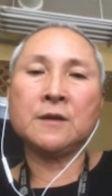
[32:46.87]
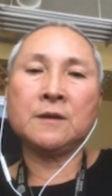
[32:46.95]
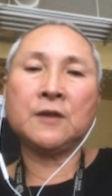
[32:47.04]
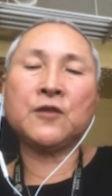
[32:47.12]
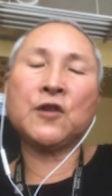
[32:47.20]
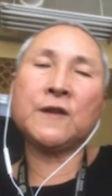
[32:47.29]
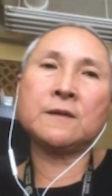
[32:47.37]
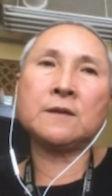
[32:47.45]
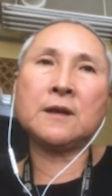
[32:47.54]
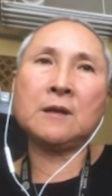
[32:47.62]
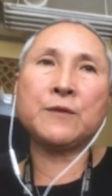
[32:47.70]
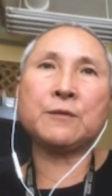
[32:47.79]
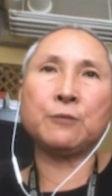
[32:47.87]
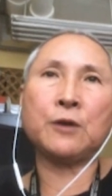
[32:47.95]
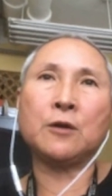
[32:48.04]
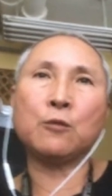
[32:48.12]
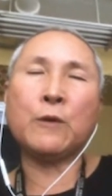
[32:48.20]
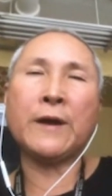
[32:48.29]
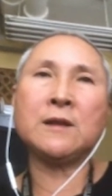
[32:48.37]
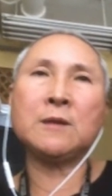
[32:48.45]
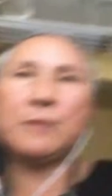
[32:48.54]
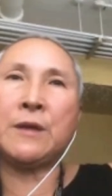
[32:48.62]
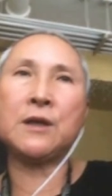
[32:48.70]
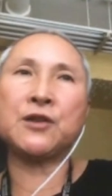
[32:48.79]
It just seems wrong. Why
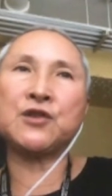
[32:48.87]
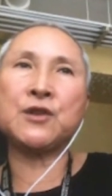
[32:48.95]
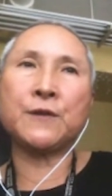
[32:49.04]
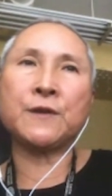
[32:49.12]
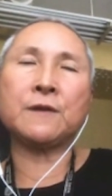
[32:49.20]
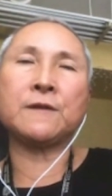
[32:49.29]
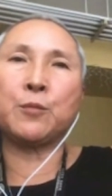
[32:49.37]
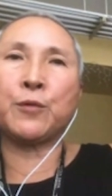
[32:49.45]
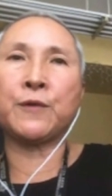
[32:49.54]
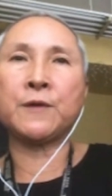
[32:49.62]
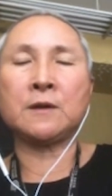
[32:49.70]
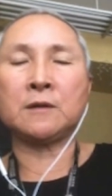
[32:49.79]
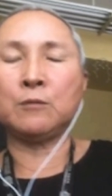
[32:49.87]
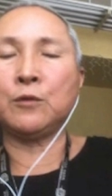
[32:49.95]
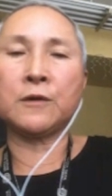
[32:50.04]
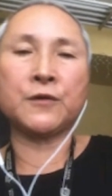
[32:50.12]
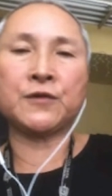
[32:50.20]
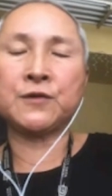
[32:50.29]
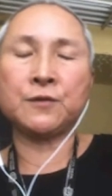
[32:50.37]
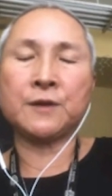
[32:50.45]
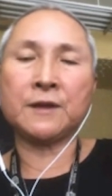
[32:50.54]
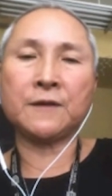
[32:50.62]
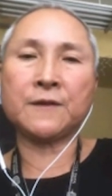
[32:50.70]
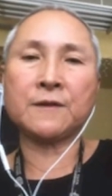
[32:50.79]
limit it to 60% or more
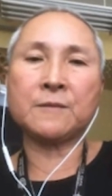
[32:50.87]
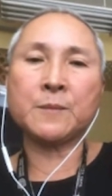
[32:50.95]
students?